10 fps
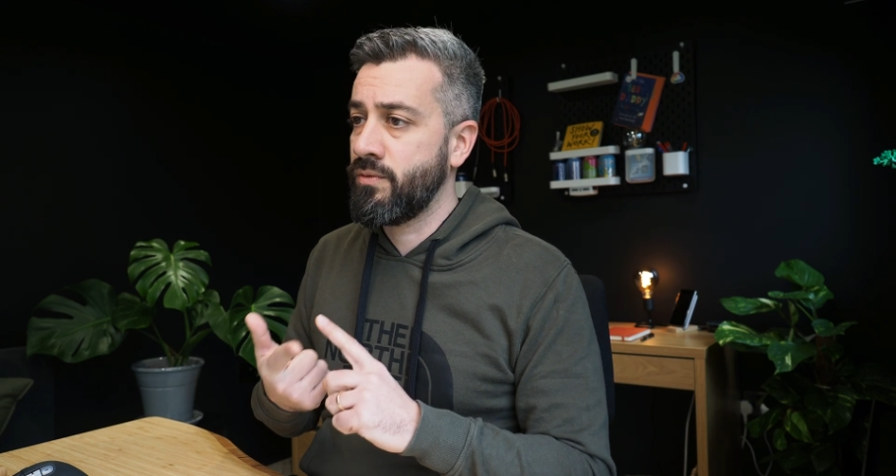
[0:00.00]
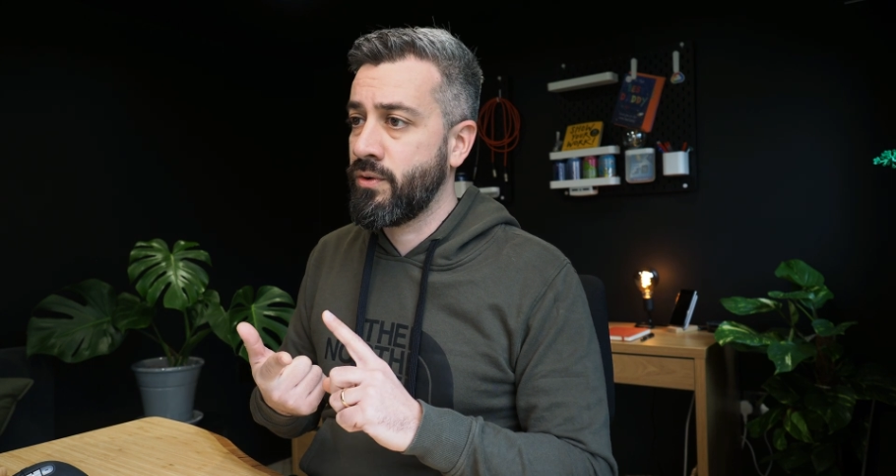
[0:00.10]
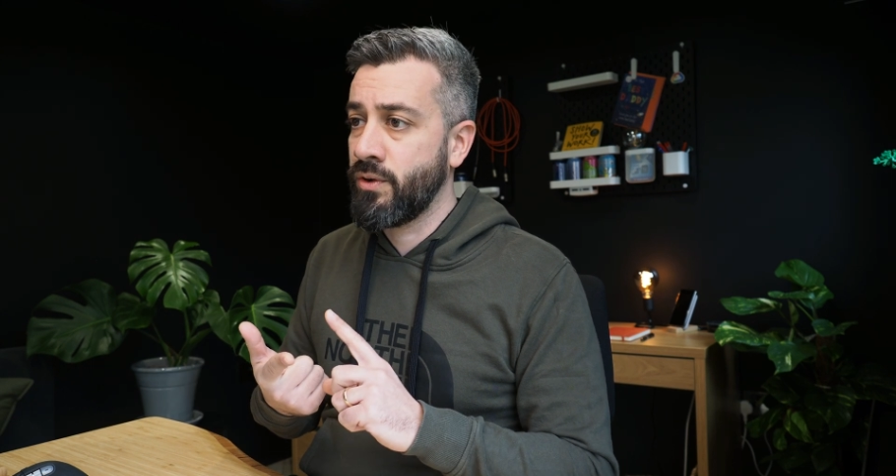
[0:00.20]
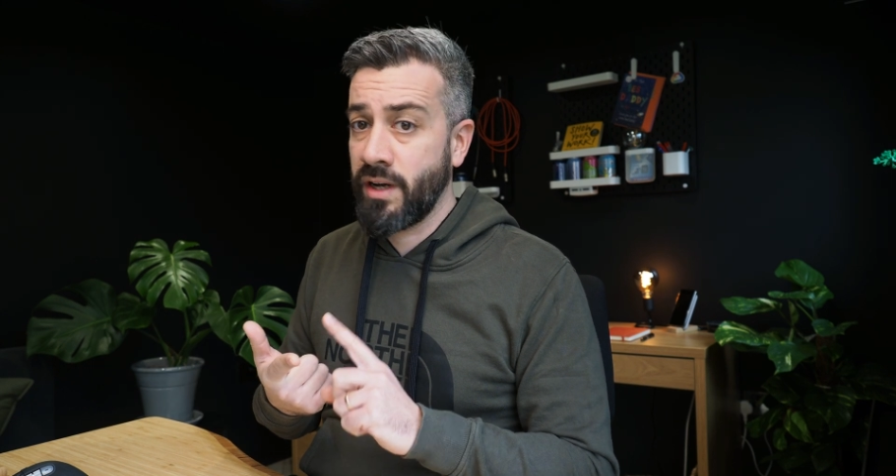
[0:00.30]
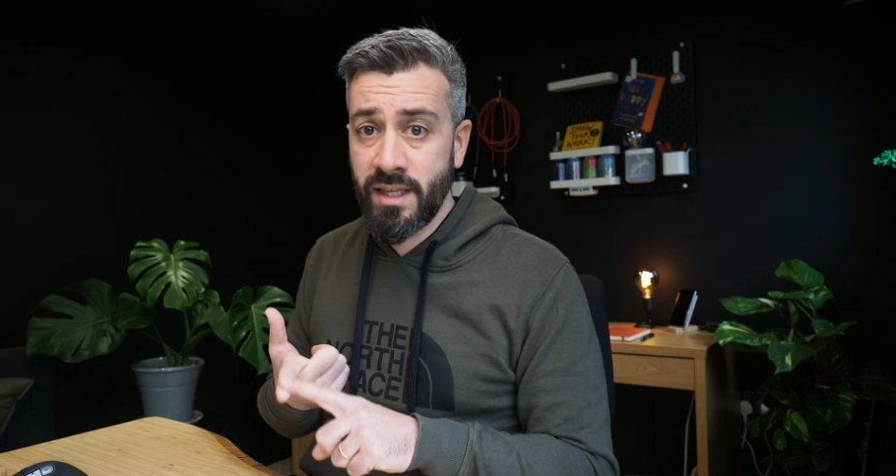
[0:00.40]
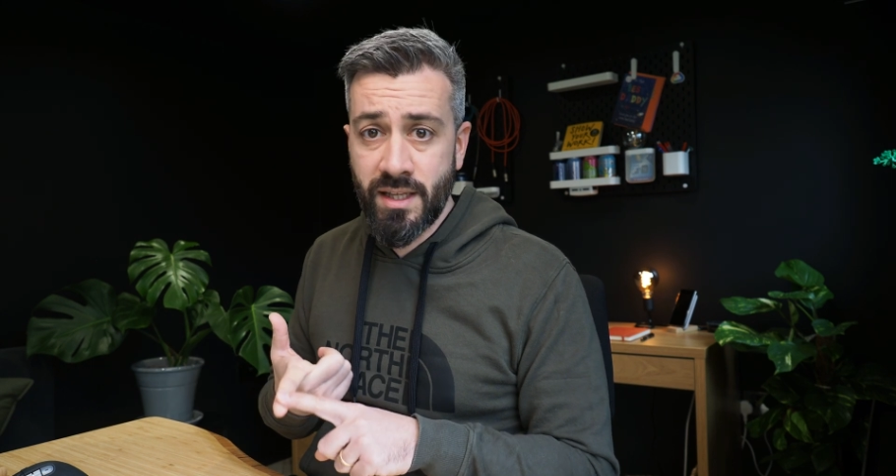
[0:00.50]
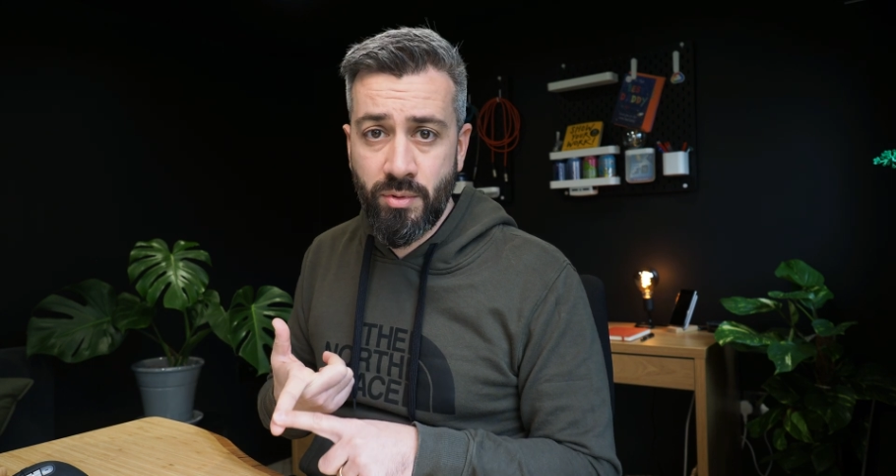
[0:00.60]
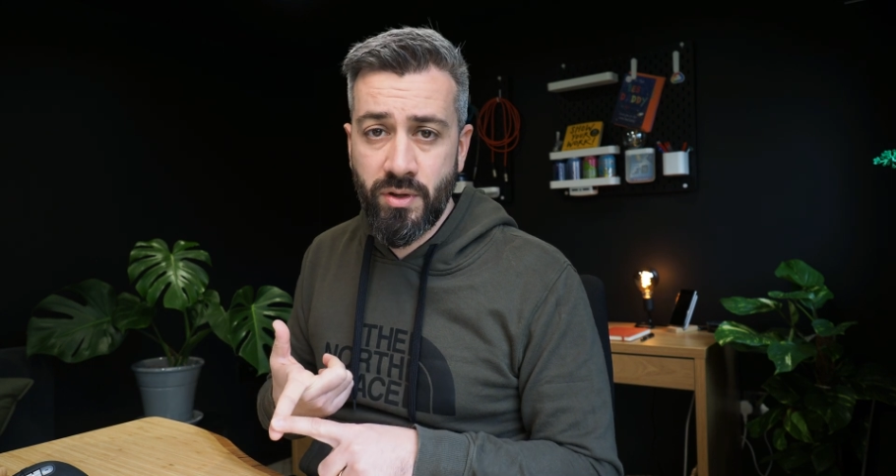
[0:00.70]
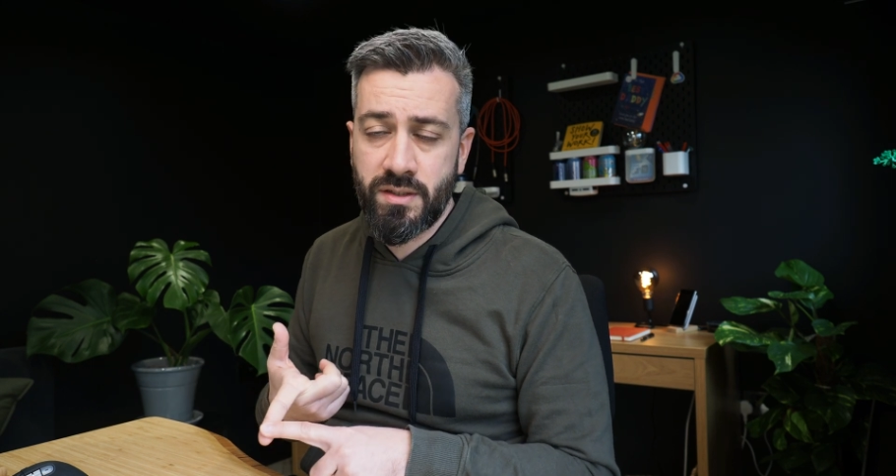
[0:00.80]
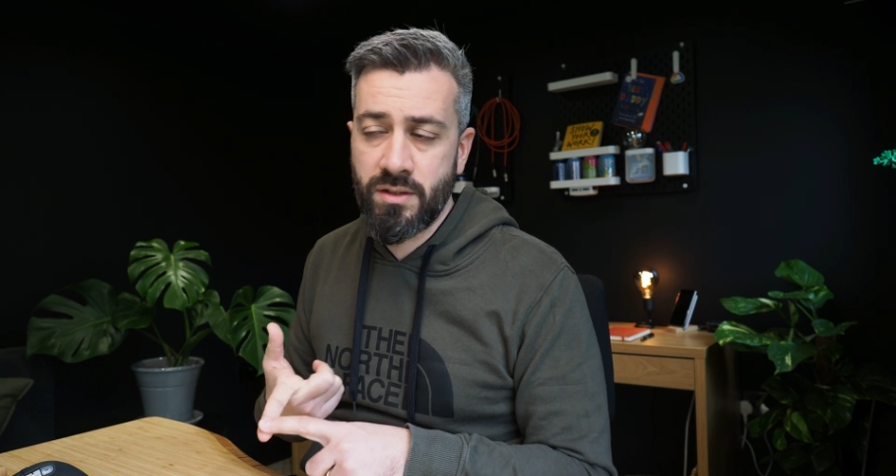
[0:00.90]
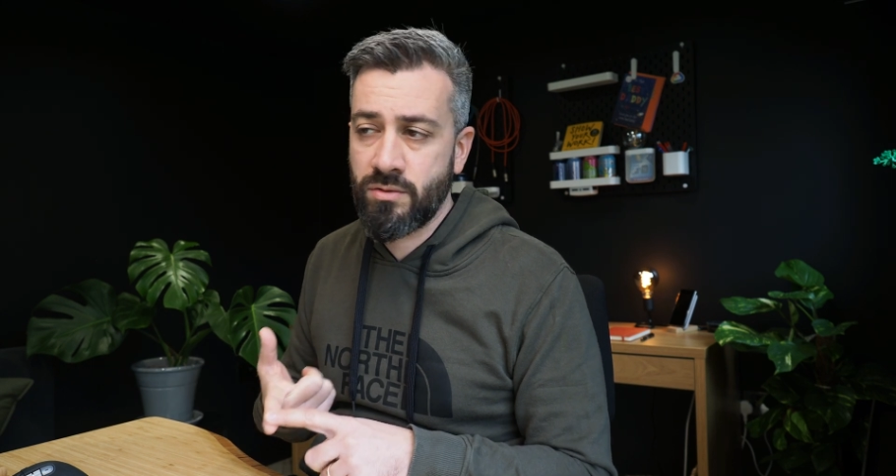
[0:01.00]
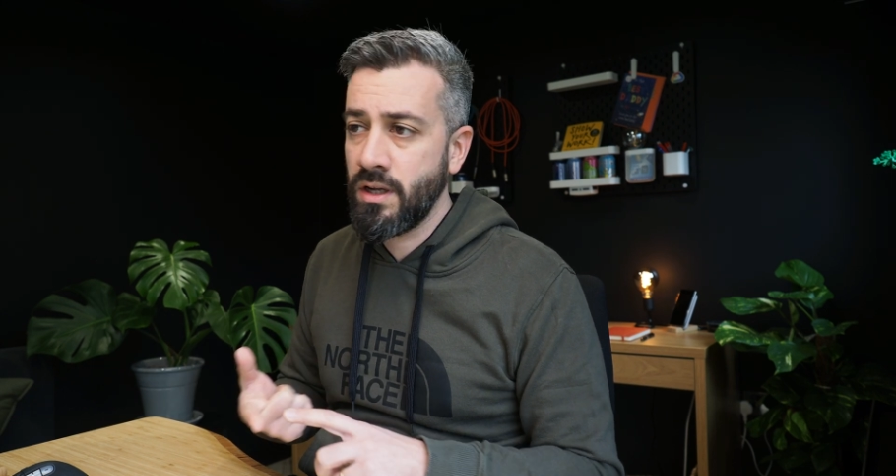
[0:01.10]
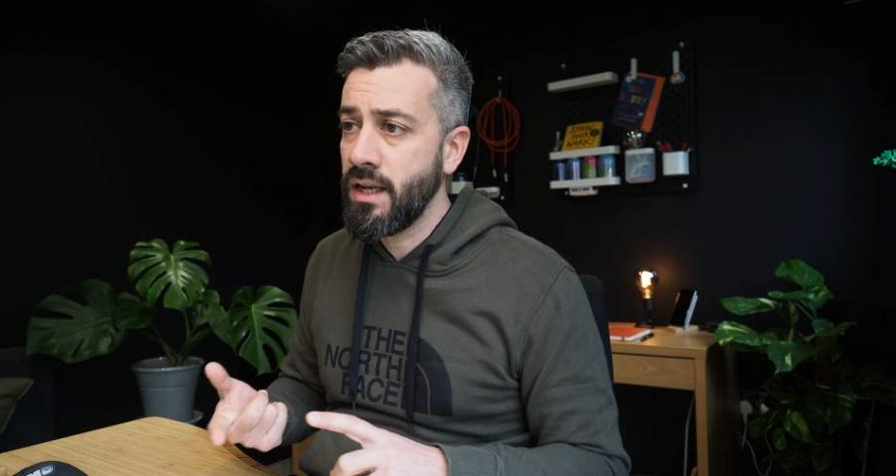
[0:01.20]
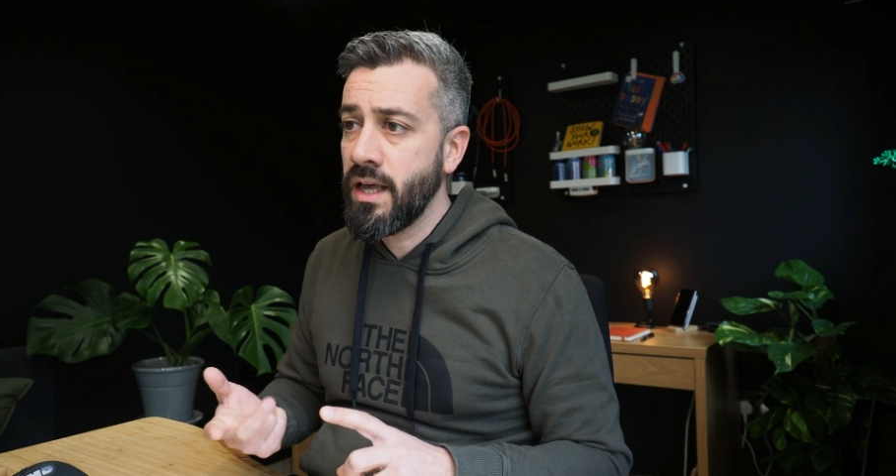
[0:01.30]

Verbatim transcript: for A W S as well,